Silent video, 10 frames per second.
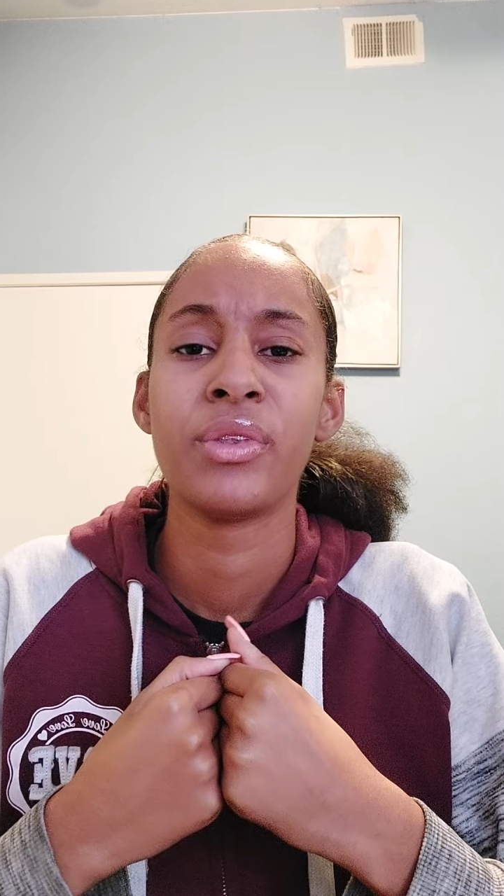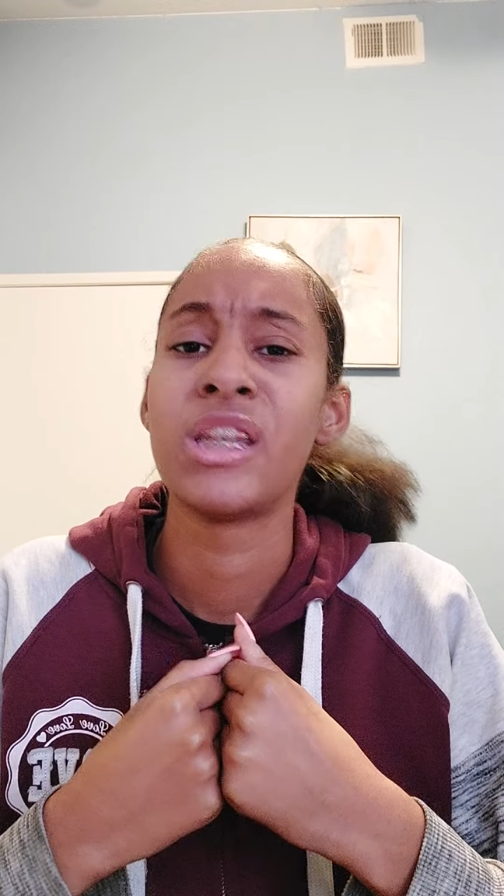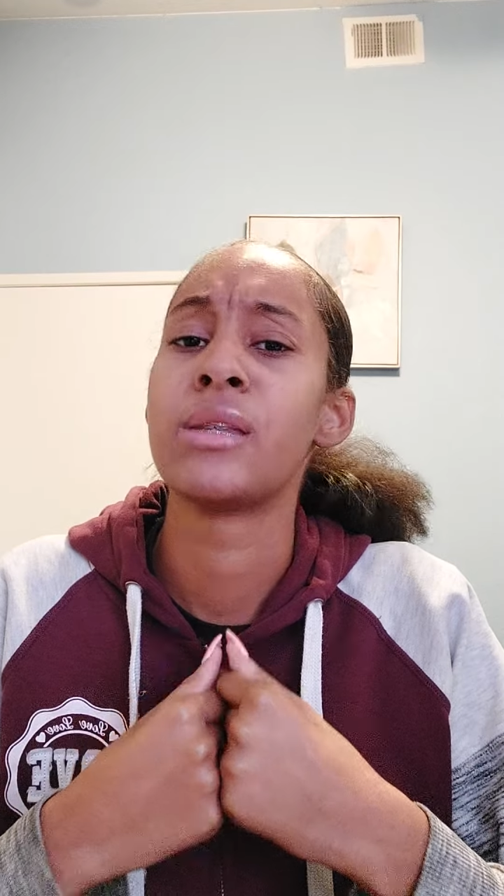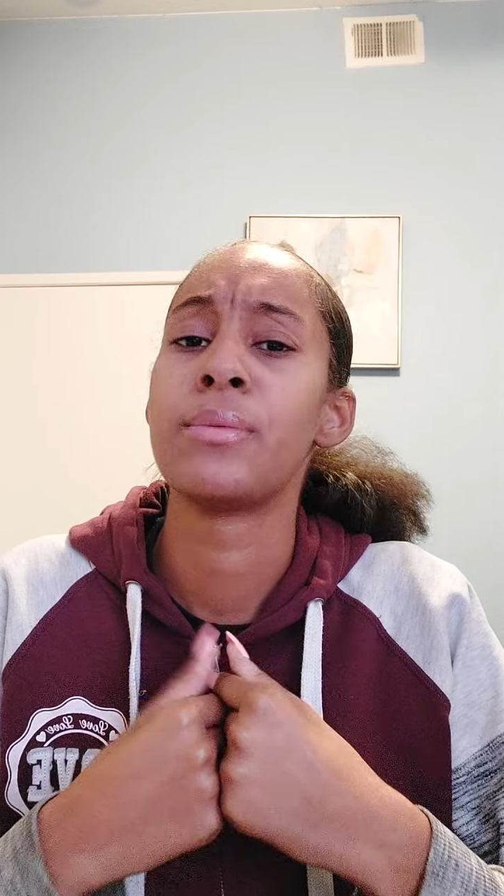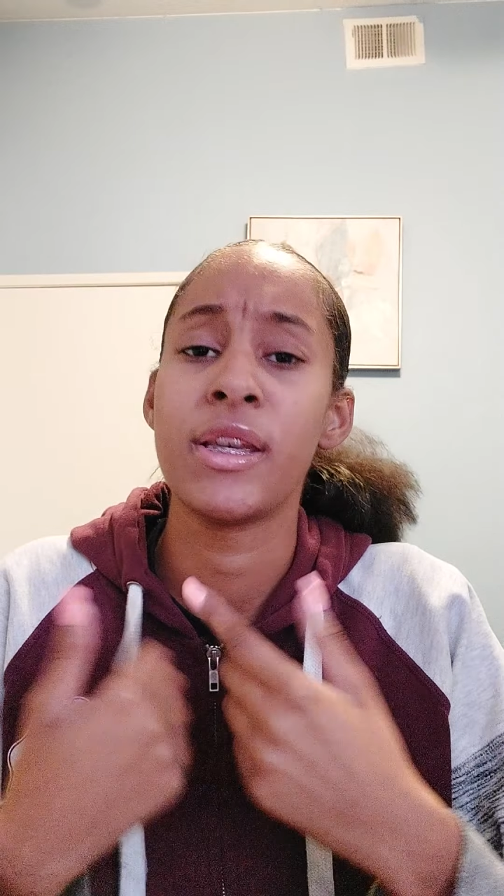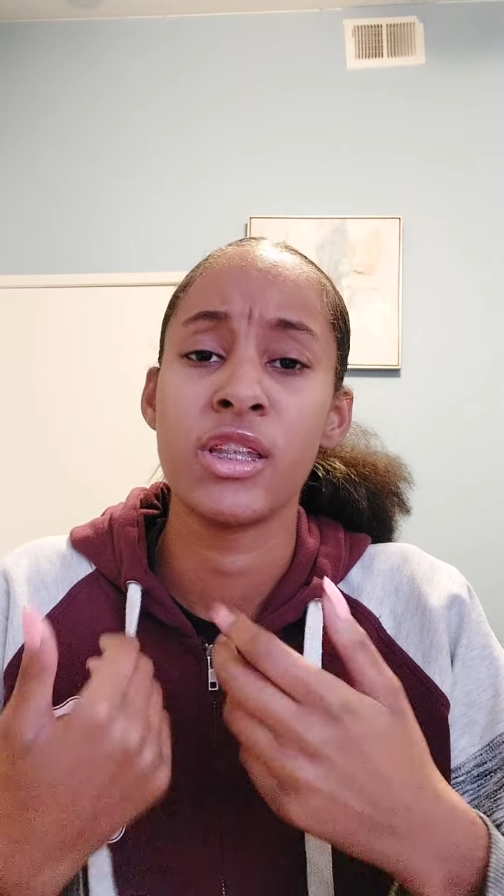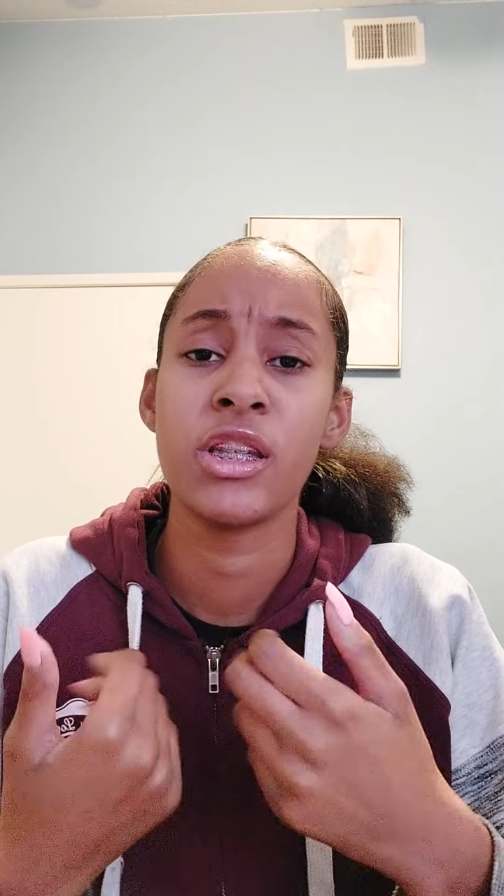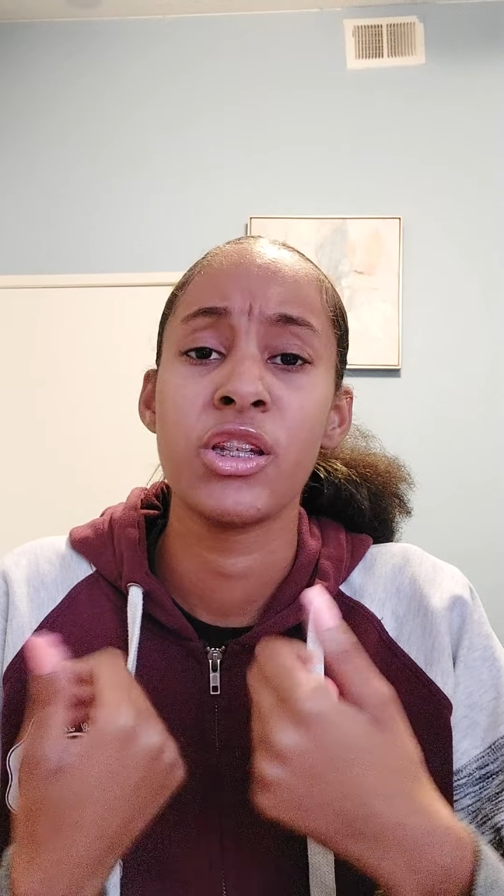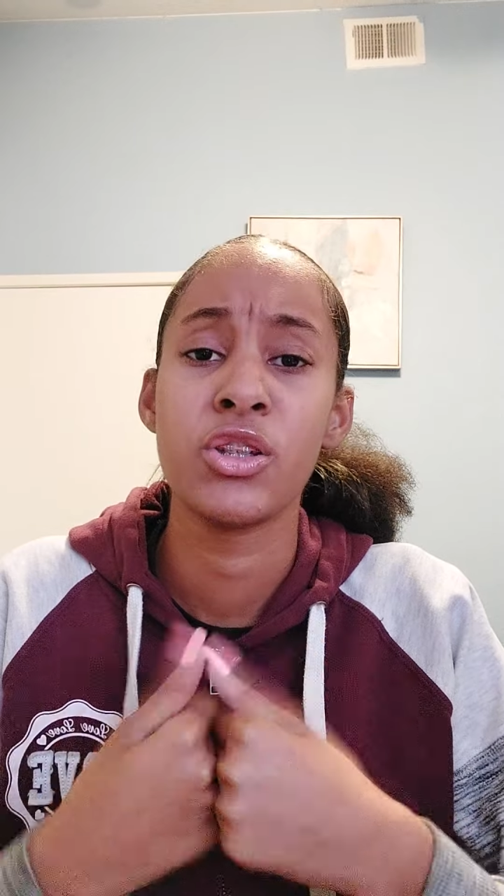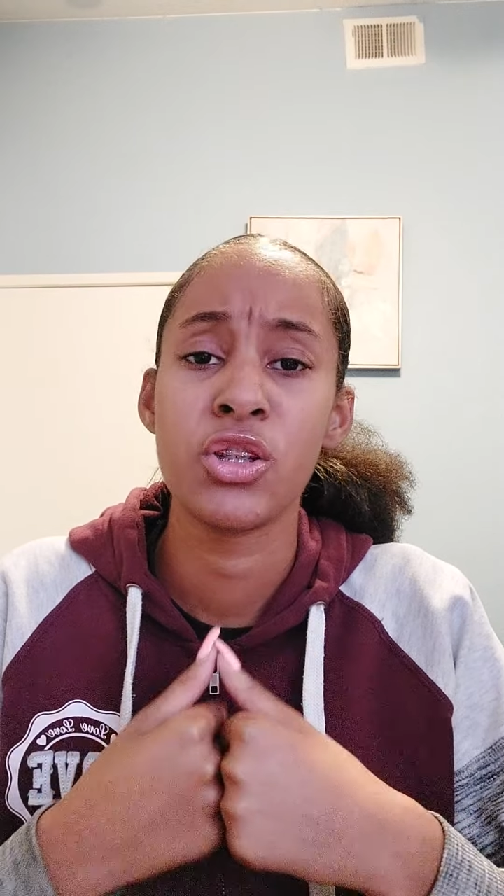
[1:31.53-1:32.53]
this
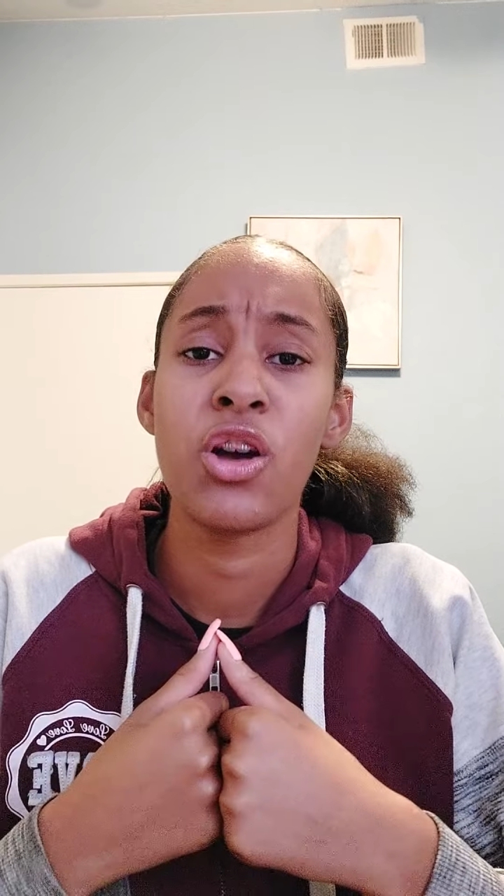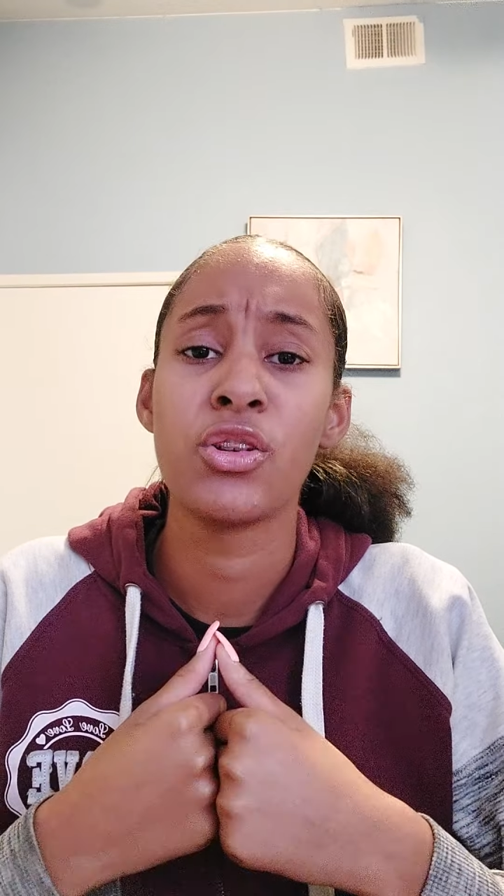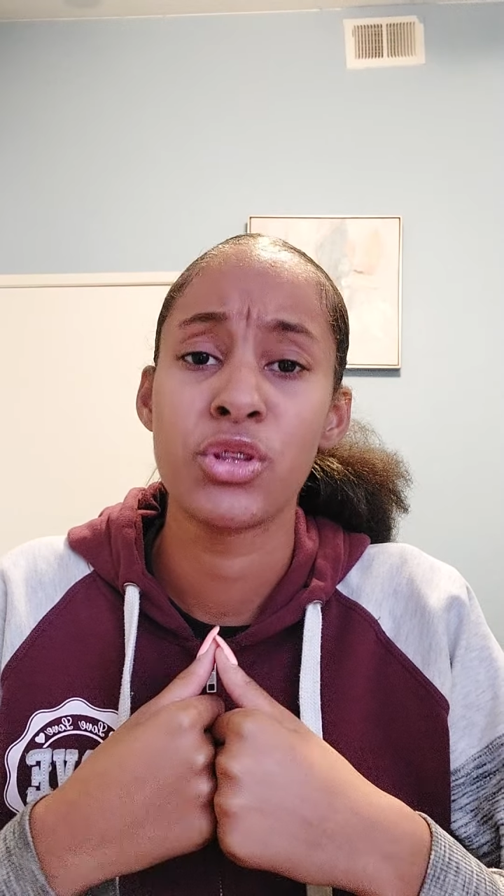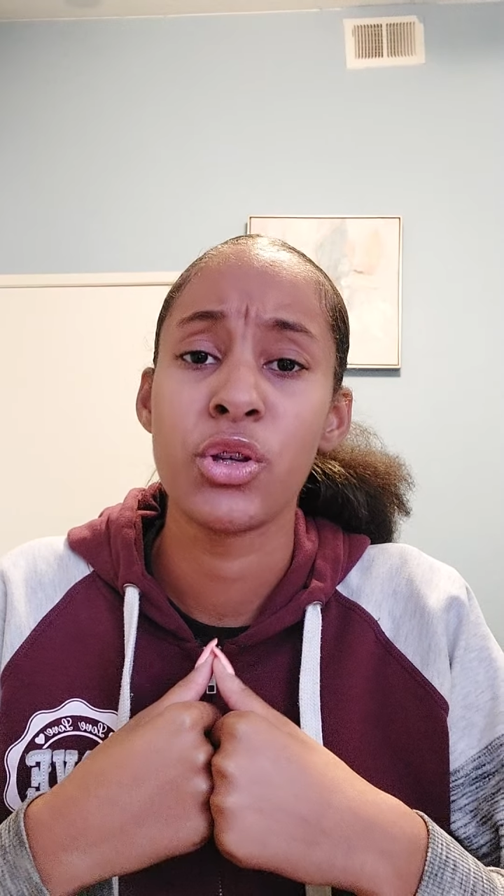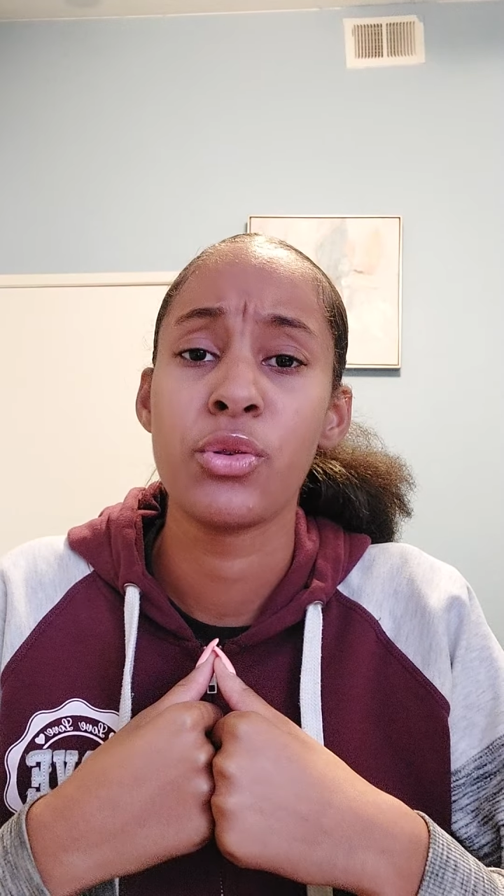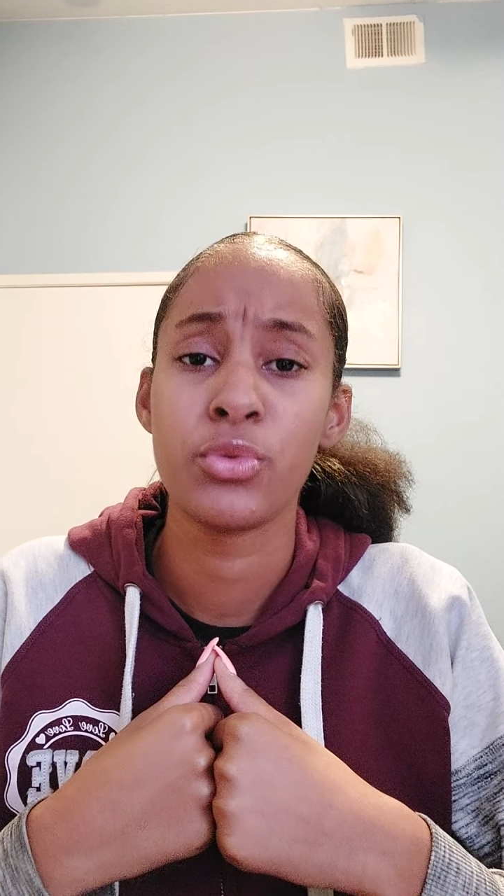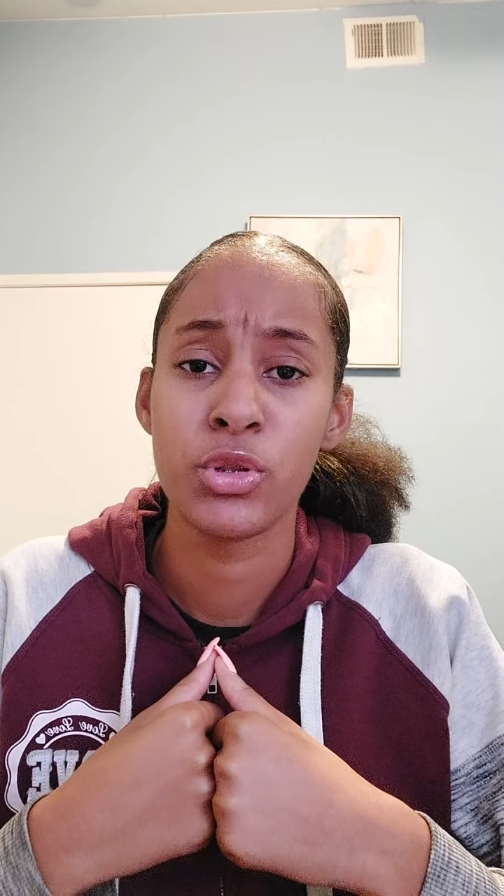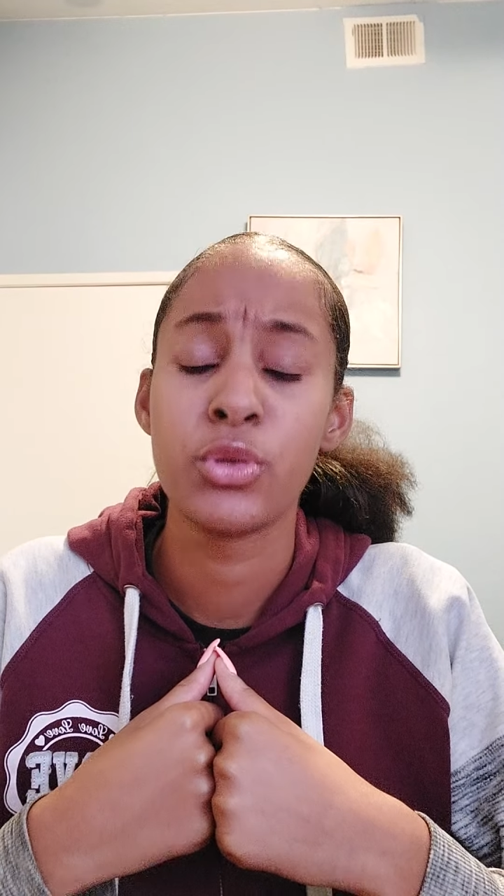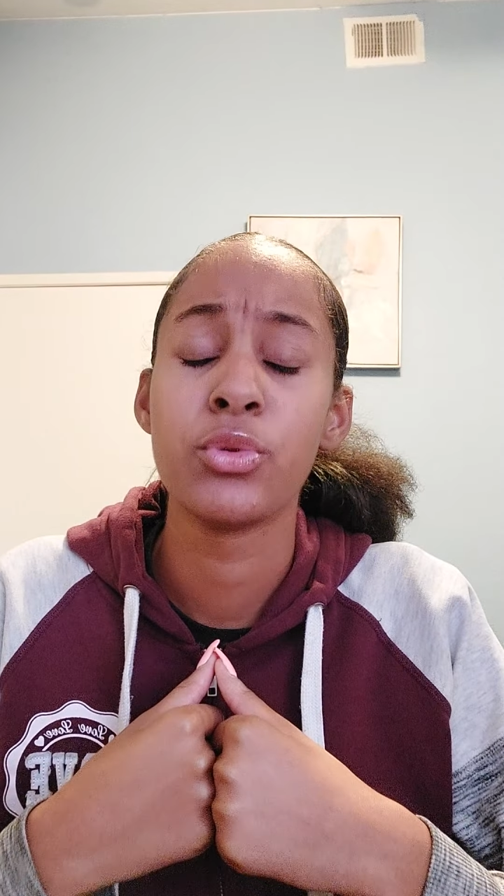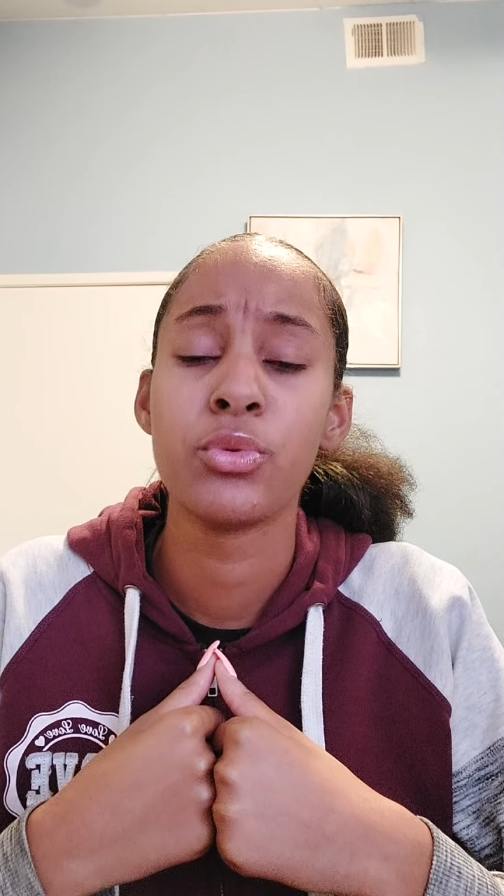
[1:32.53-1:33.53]
message also
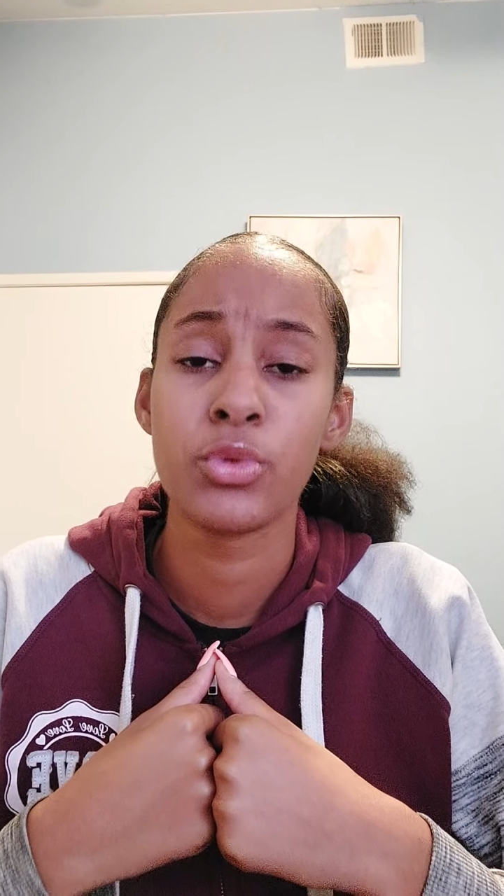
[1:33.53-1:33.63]
too